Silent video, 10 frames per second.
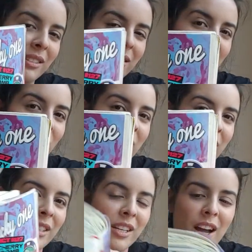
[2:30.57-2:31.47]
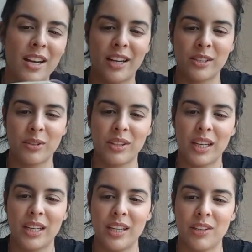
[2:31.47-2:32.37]
The only non-EXO thing
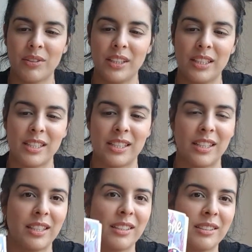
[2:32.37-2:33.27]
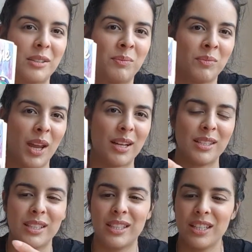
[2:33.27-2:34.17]
here really is the
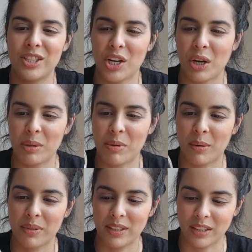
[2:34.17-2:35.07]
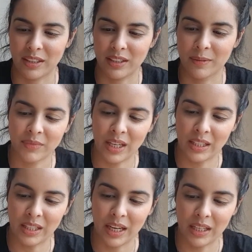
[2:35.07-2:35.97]
NCT Cherry Bomb sticker. And
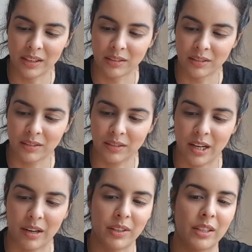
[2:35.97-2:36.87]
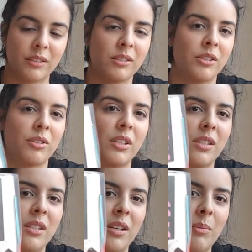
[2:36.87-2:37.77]
then I have like, you know,
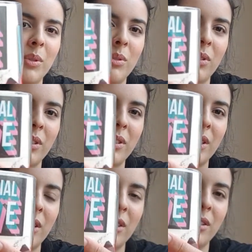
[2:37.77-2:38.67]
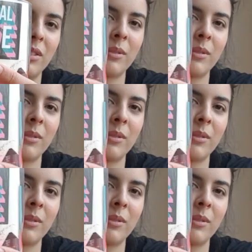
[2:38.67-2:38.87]
these some store stickers.